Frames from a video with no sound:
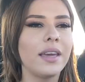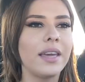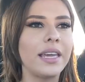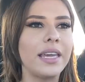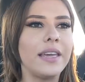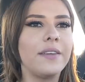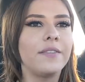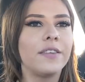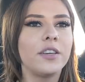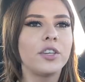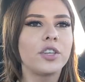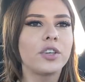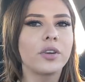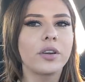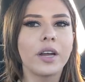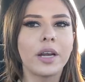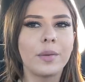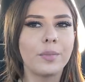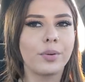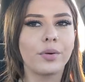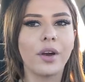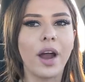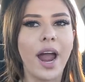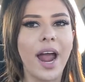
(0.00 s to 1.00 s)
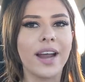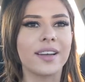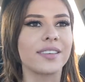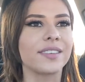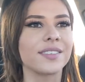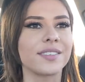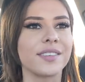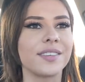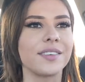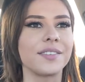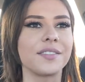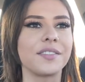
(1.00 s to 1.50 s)
Even during
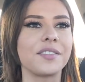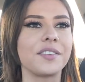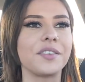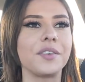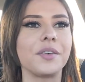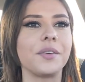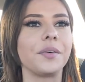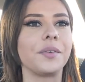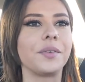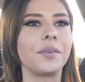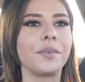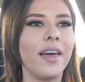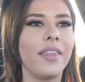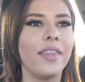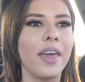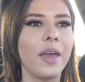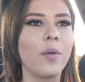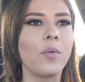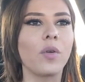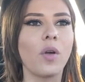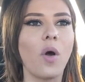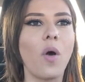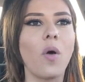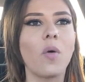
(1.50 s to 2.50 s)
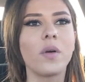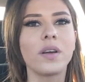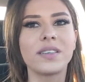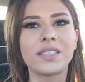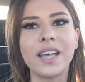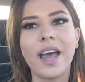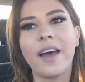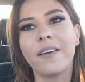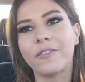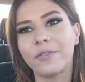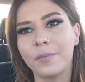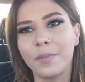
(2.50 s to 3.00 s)
practices too, they would always
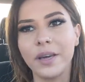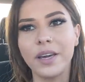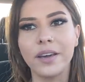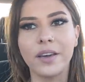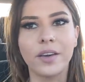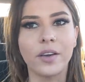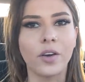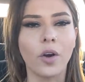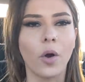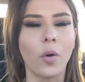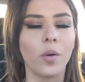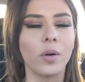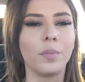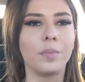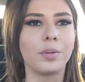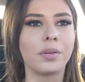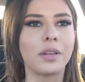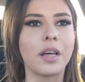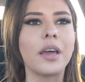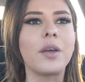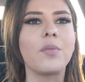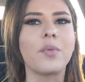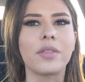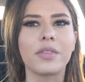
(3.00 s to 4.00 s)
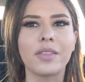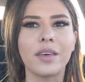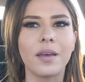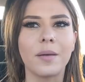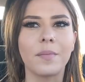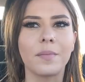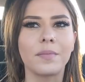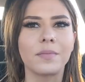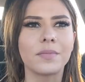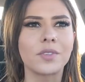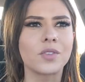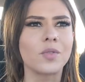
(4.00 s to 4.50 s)
have me go and play with
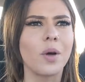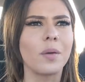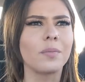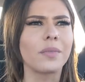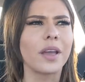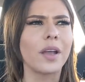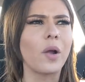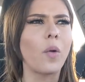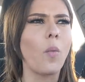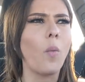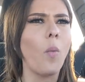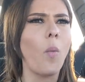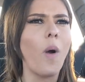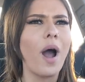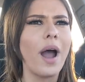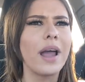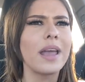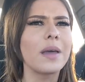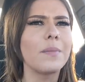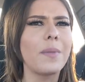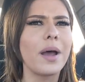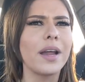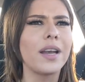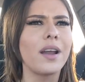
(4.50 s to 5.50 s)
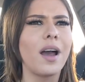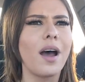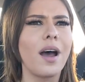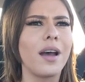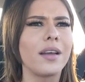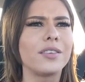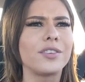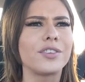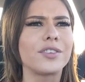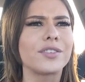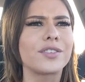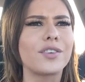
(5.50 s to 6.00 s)
them. So I'm like, why am I
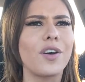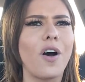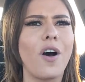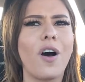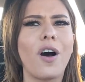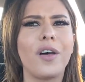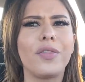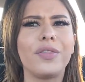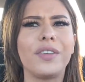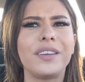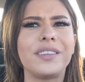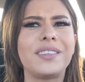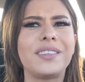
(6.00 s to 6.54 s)
not just on the